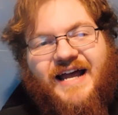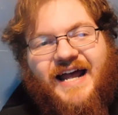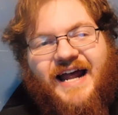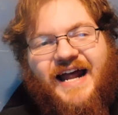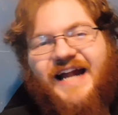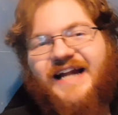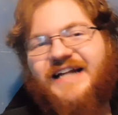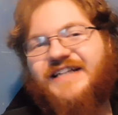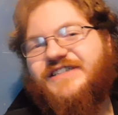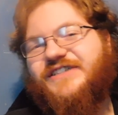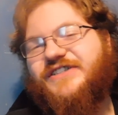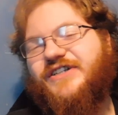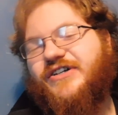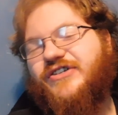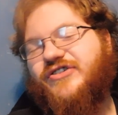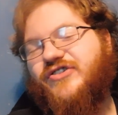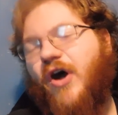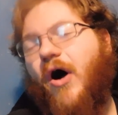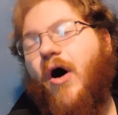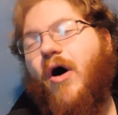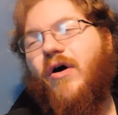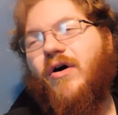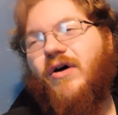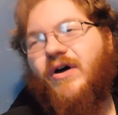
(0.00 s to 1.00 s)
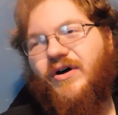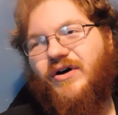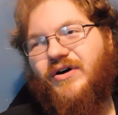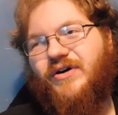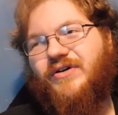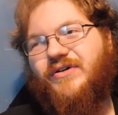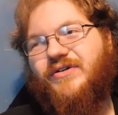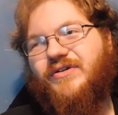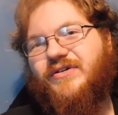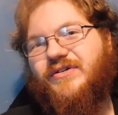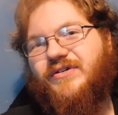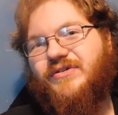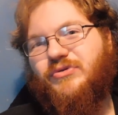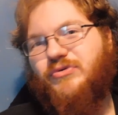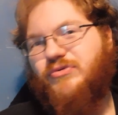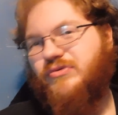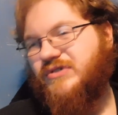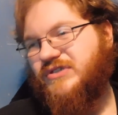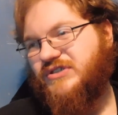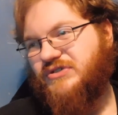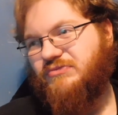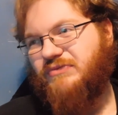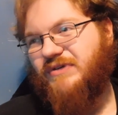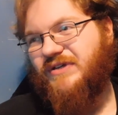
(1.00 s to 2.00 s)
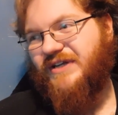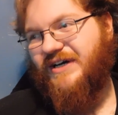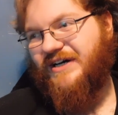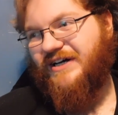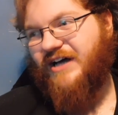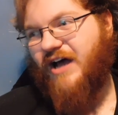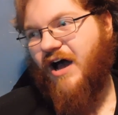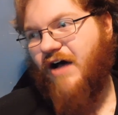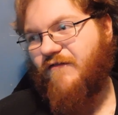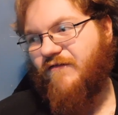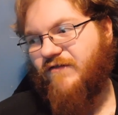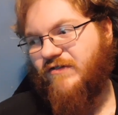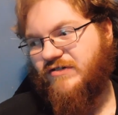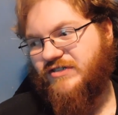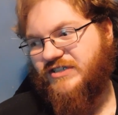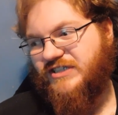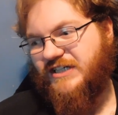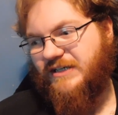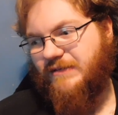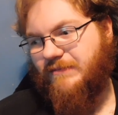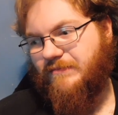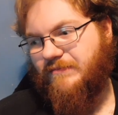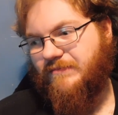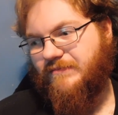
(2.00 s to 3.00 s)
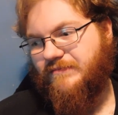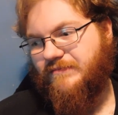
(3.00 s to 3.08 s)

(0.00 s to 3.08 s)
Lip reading: And it's Katara who is the one that comforts him.